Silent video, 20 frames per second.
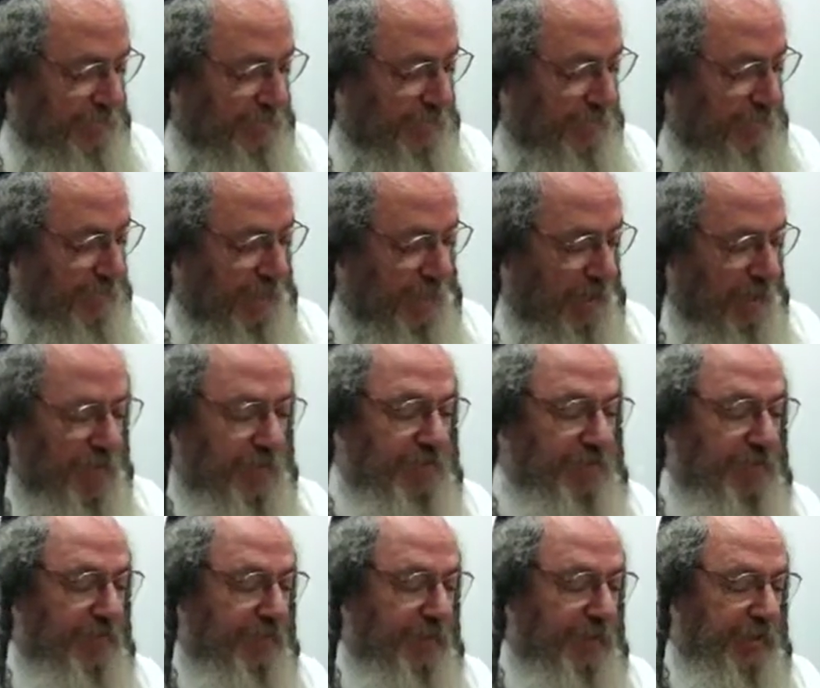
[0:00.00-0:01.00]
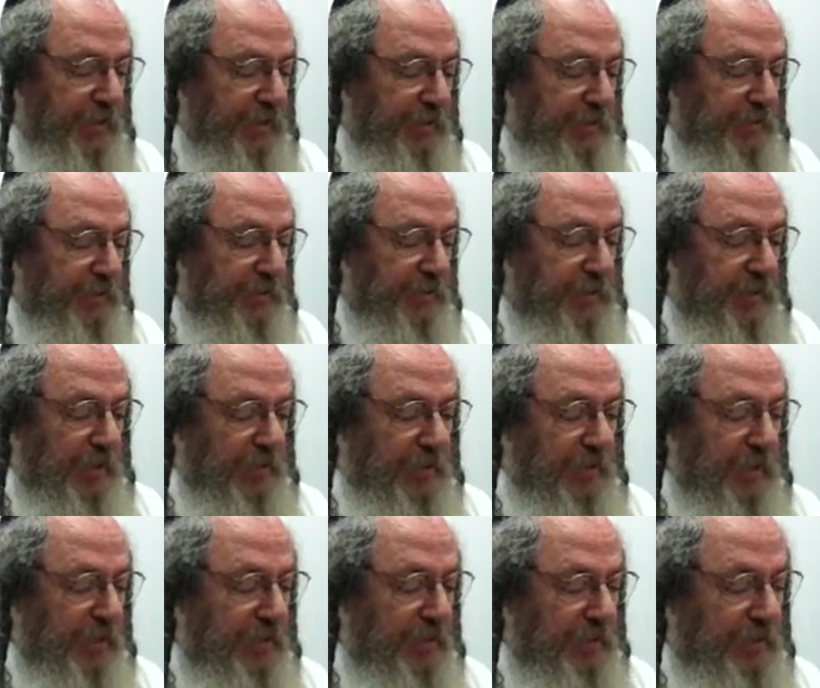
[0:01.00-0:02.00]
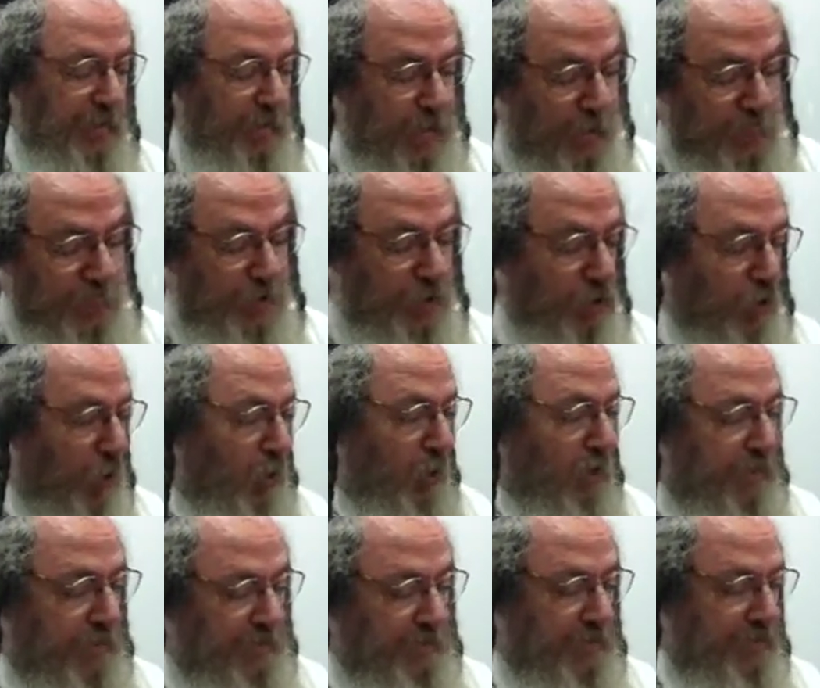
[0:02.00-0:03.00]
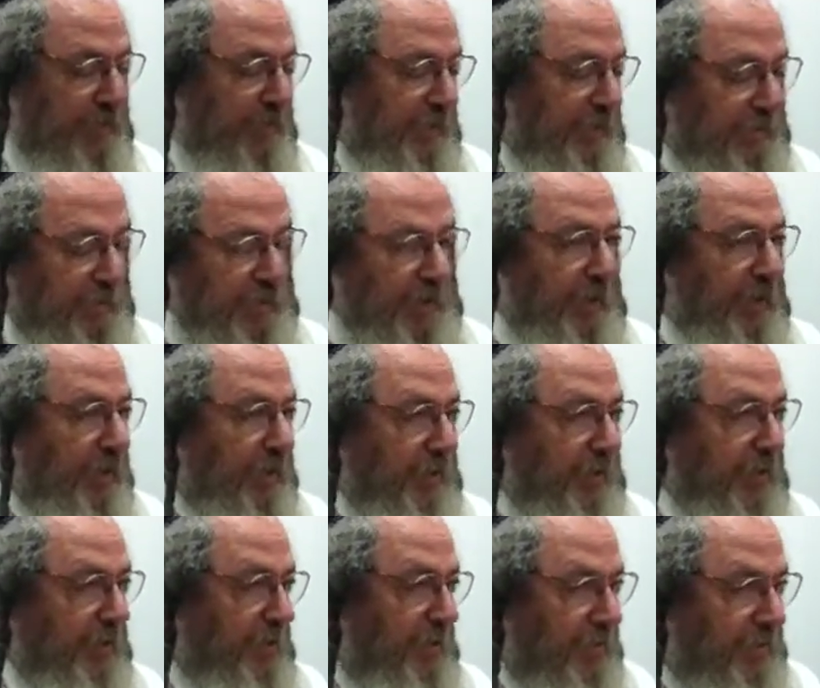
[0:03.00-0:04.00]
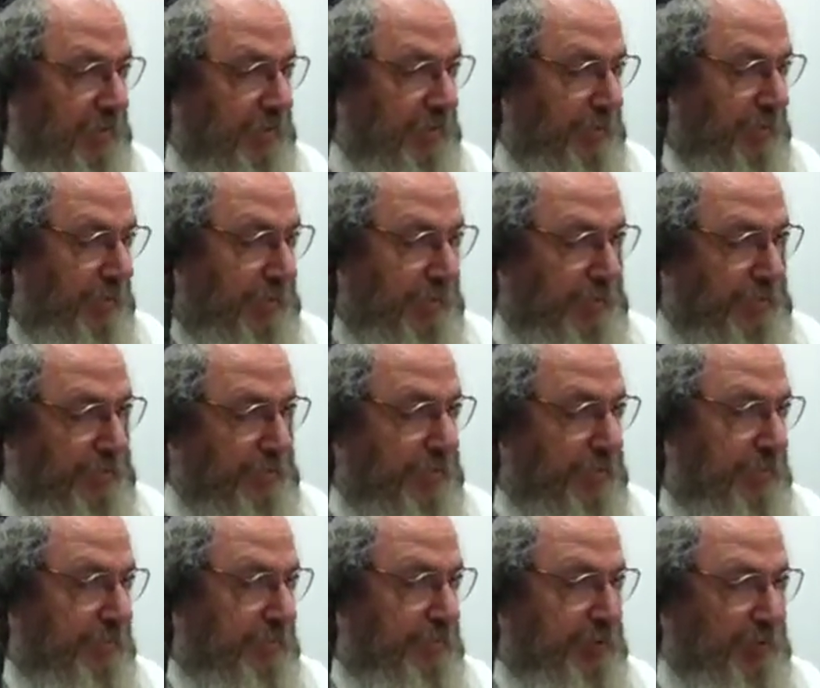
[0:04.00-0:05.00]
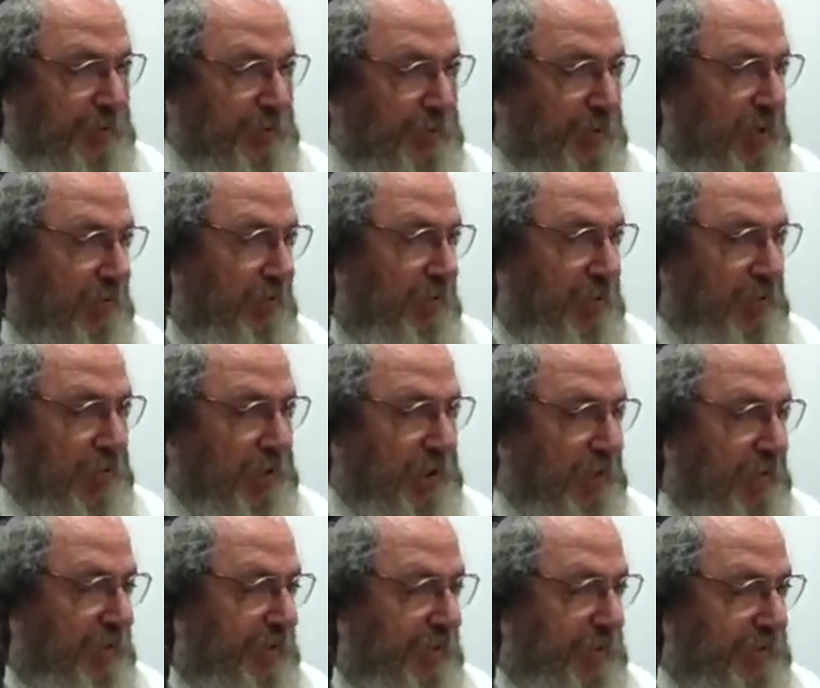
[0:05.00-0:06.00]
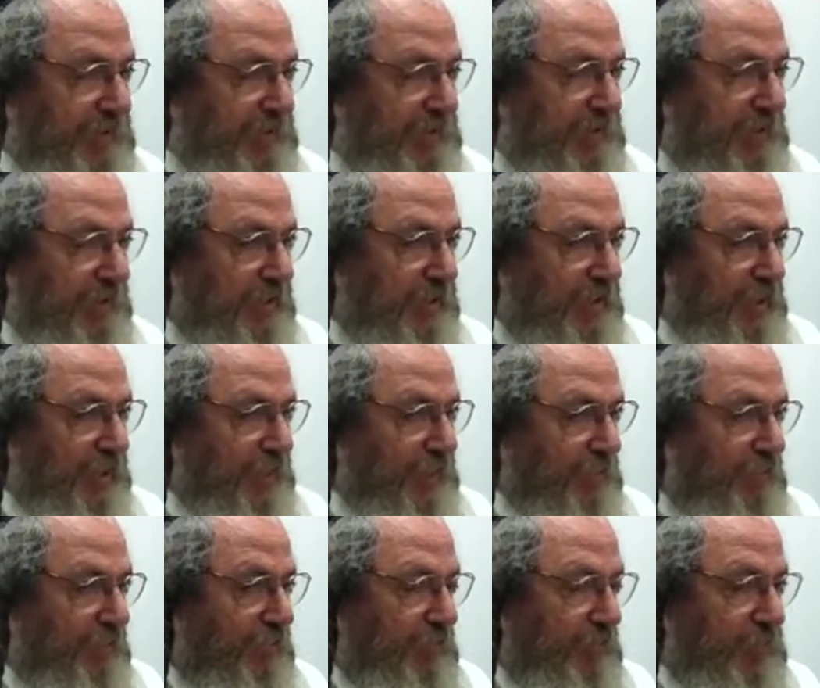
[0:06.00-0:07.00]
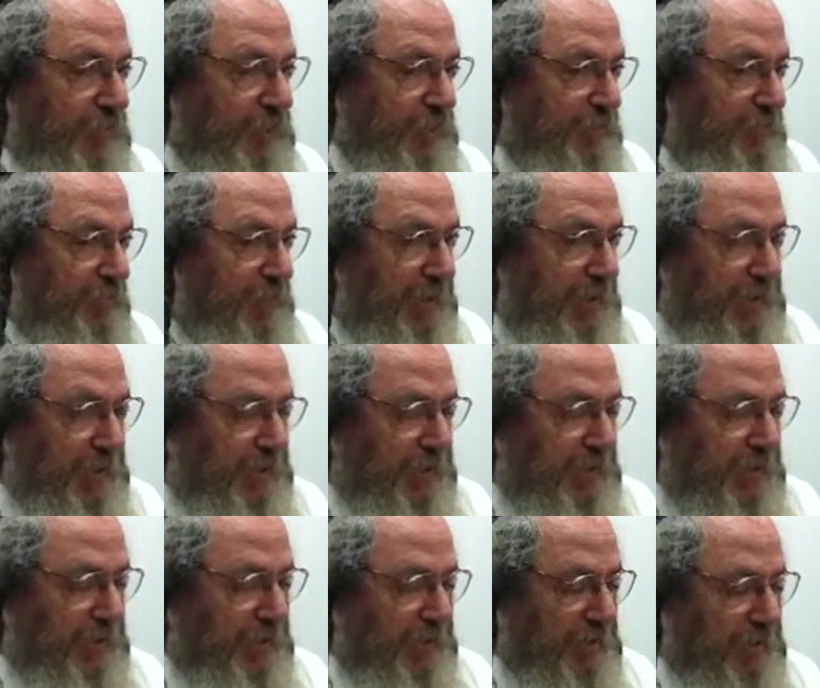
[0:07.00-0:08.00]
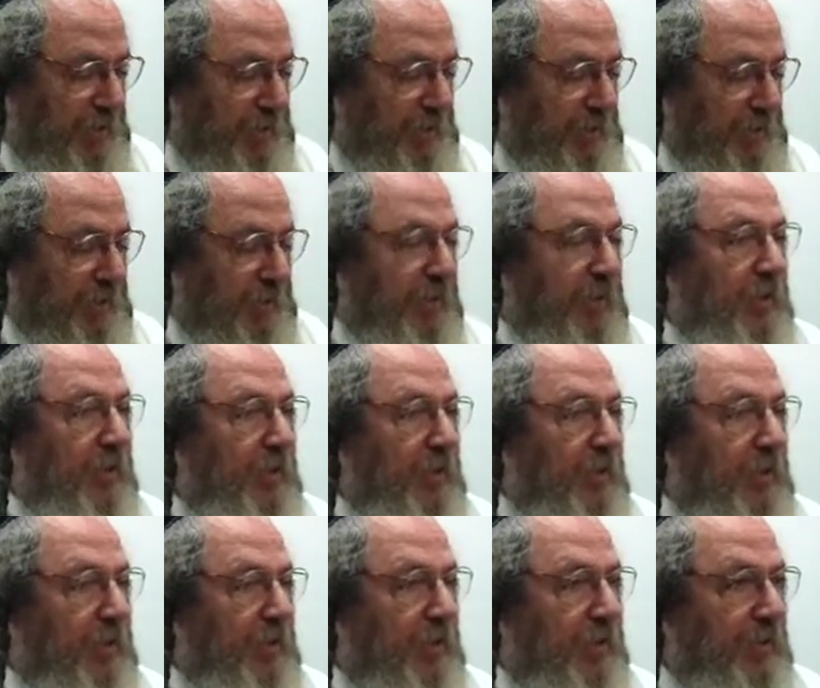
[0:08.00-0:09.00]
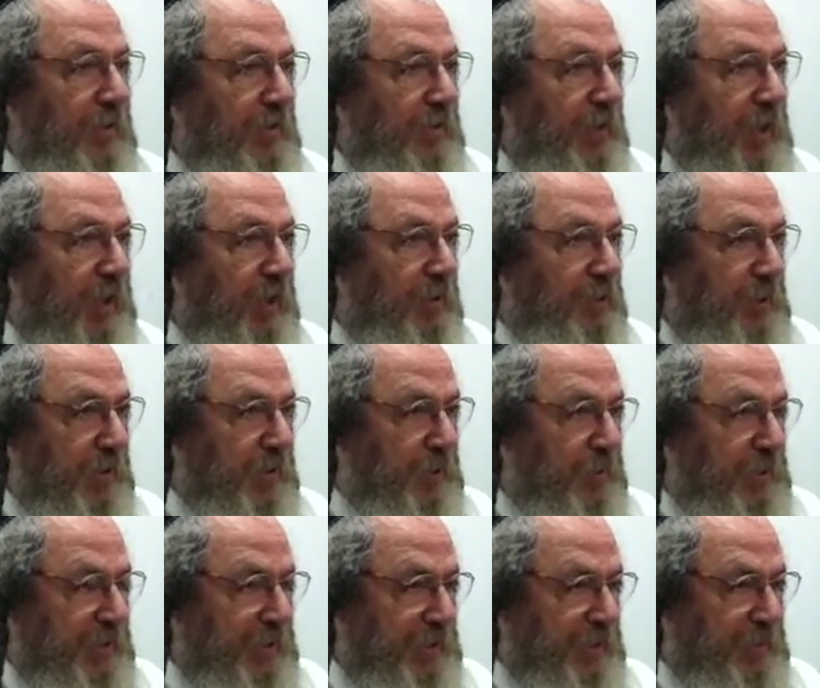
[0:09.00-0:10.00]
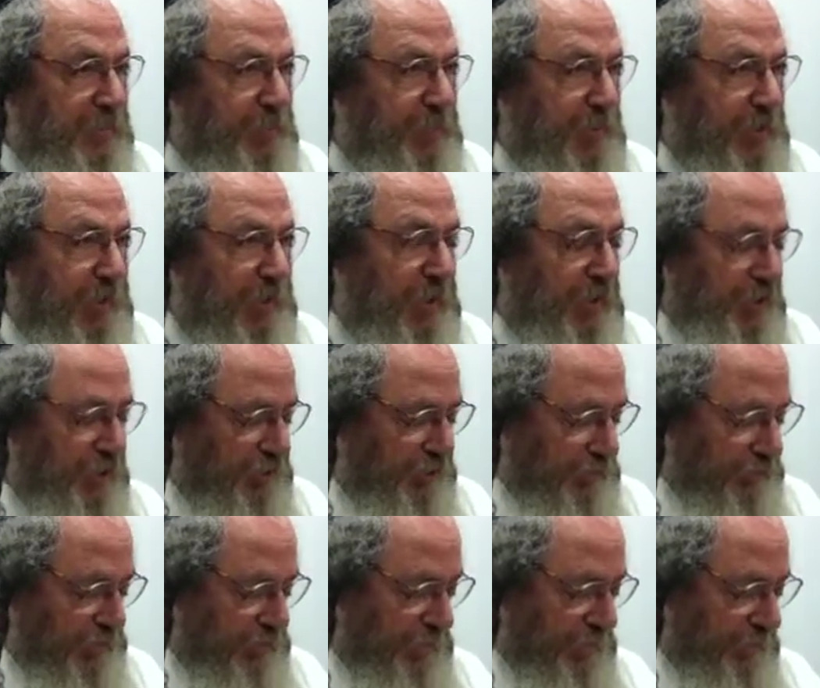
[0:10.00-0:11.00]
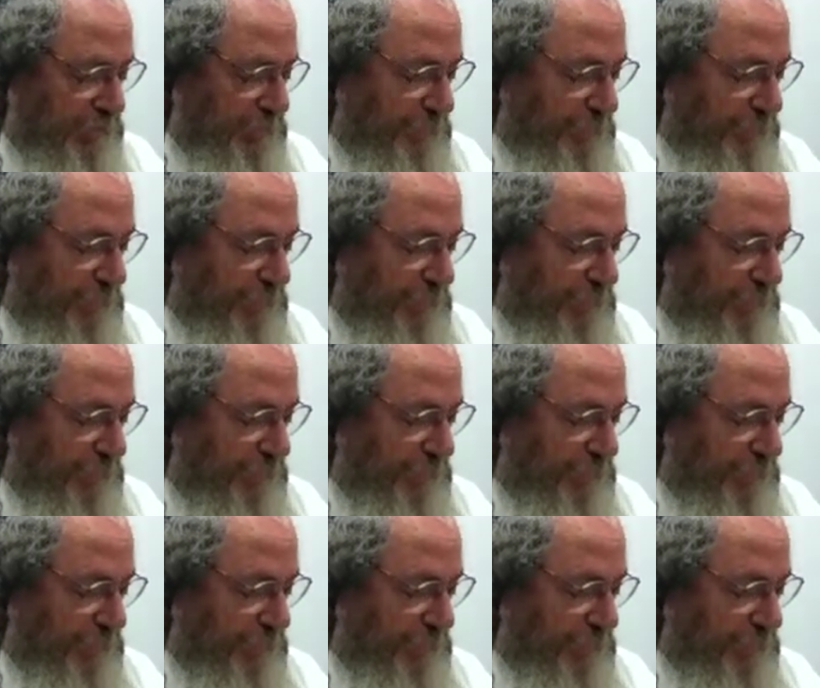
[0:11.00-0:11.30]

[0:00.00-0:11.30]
there are a lot of different things that the, the, the Rebbe told us a little, a little psukim from whatever it is, from what is being dealt with with this particular story